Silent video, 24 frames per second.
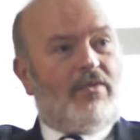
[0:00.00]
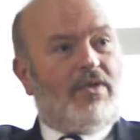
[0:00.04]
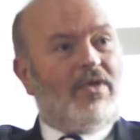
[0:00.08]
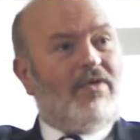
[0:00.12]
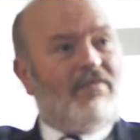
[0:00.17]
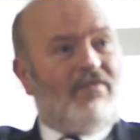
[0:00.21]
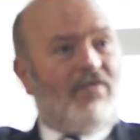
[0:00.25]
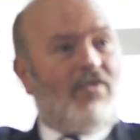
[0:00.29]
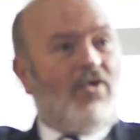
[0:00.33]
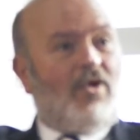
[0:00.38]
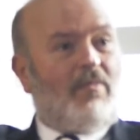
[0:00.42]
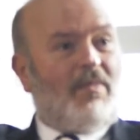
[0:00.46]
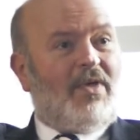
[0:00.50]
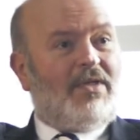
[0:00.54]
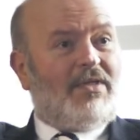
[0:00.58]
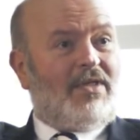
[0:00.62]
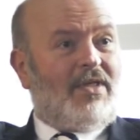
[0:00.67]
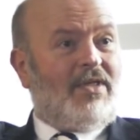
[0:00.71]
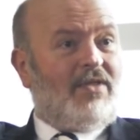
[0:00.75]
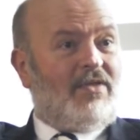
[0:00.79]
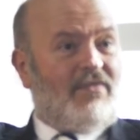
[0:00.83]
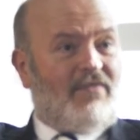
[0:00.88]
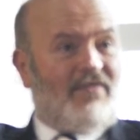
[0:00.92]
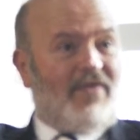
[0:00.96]
involvement
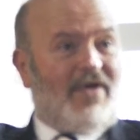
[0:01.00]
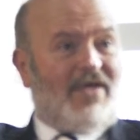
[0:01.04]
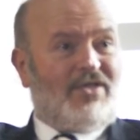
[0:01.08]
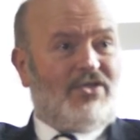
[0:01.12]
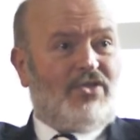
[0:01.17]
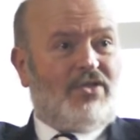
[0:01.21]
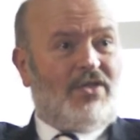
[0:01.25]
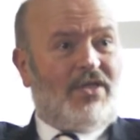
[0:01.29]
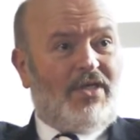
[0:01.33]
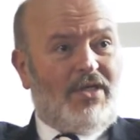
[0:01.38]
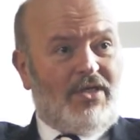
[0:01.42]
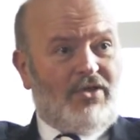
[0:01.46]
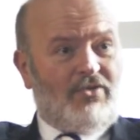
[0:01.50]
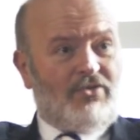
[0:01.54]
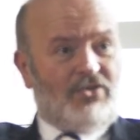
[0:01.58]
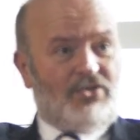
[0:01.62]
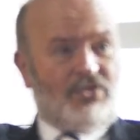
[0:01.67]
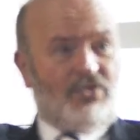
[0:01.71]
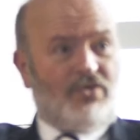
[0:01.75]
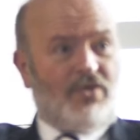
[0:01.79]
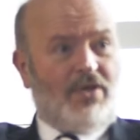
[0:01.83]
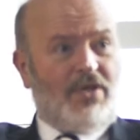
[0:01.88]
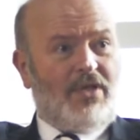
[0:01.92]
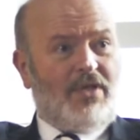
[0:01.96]
in the fashion
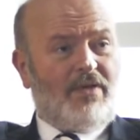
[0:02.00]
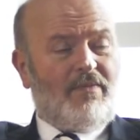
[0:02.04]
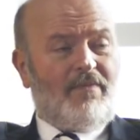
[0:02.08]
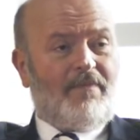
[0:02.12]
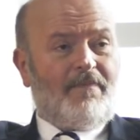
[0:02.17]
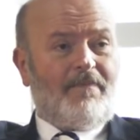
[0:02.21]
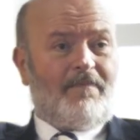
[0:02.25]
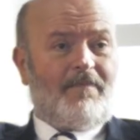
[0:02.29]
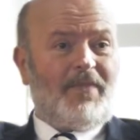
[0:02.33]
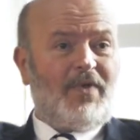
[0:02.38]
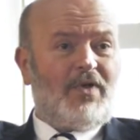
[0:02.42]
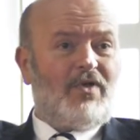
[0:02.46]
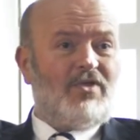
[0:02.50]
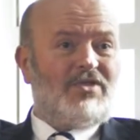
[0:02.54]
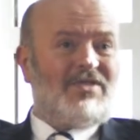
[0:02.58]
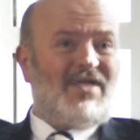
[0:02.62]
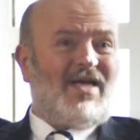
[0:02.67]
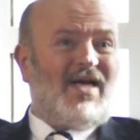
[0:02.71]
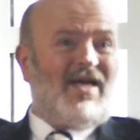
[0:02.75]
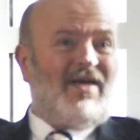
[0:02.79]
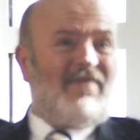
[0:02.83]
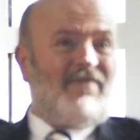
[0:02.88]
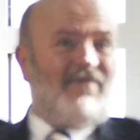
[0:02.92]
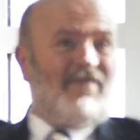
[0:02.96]
industry because
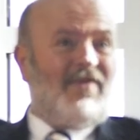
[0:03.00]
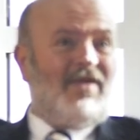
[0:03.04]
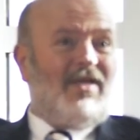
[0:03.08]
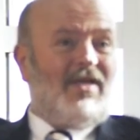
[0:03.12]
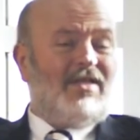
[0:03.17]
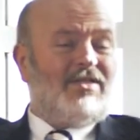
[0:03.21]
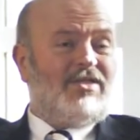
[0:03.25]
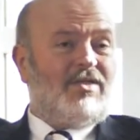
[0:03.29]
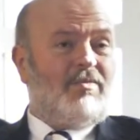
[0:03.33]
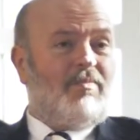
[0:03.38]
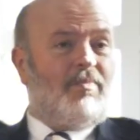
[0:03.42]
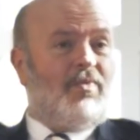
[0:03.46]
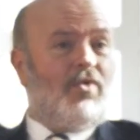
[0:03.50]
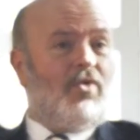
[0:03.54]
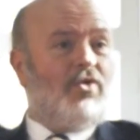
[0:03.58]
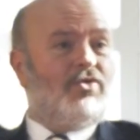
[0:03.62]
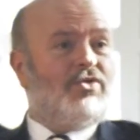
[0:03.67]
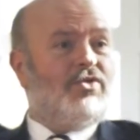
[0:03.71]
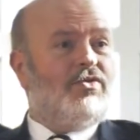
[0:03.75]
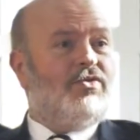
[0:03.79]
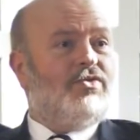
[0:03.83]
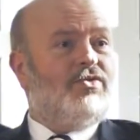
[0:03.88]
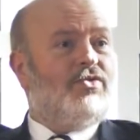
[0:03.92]
I feel it's important